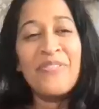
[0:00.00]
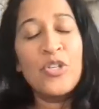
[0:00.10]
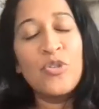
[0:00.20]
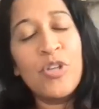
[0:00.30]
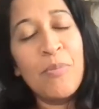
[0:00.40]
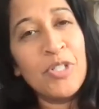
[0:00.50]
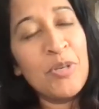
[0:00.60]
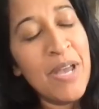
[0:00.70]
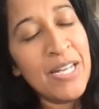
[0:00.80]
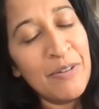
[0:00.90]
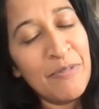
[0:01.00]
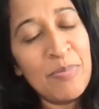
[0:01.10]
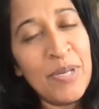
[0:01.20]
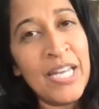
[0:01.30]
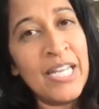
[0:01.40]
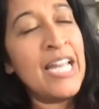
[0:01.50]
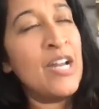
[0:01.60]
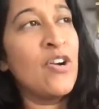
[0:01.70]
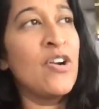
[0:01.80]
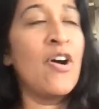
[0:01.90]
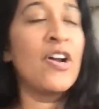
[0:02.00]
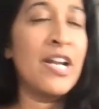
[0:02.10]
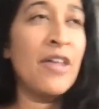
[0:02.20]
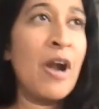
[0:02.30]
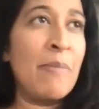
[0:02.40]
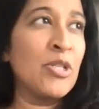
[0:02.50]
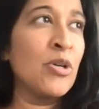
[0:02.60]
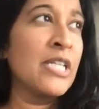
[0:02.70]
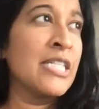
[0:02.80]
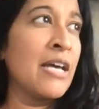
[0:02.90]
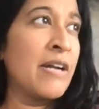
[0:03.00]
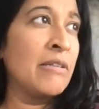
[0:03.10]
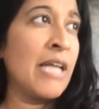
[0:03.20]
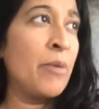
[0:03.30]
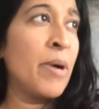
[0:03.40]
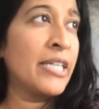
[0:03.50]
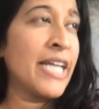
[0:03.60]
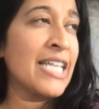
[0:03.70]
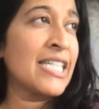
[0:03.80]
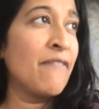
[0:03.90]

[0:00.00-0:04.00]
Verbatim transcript: Thank you so much, Amanda, for being here on another episode of the Say It Out Loud podcast.